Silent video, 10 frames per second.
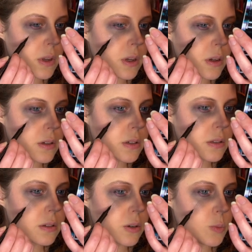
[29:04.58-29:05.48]
I
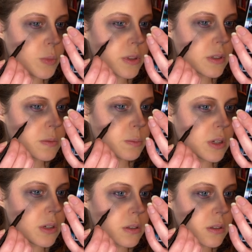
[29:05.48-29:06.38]
just opened this
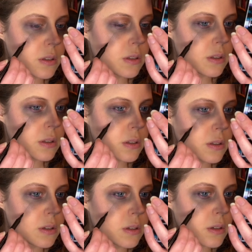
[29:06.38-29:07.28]
pen.
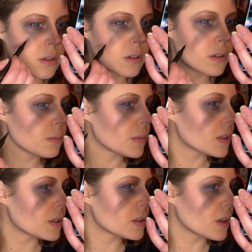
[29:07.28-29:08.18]

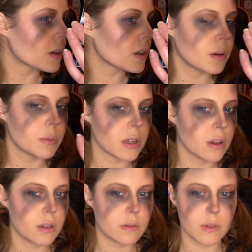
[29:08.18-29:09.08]
It's not coming
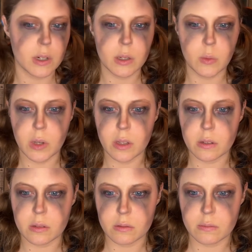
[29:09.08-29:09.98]
on very
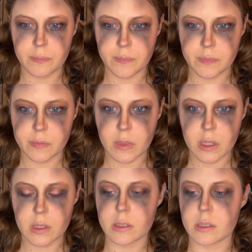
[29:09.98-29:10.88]
well.
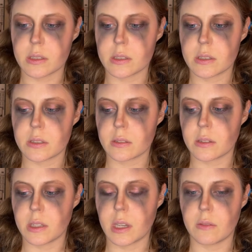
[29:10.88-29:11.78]
This is
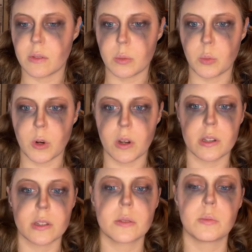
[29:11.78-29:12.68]
an Avon
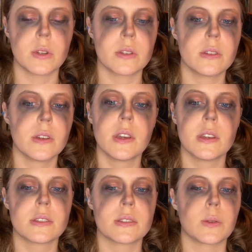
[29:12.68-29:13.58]
product, but
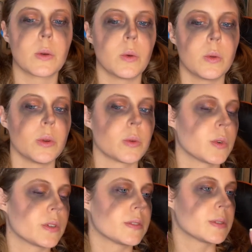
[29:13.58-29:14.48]
it's an older
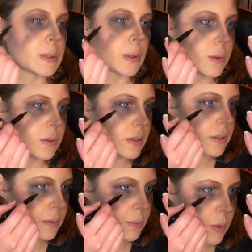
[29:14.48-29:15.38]
one, so
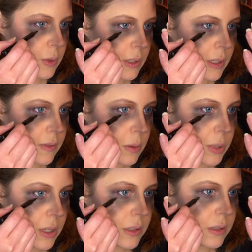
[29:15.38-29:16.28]
I'm wondering if the
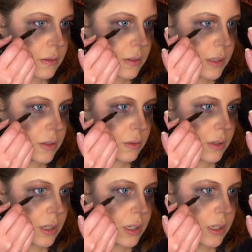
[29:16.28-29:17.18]
pen's already
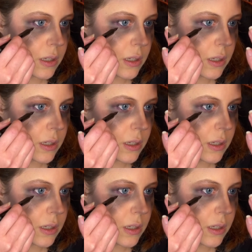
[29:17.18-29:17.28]
dry.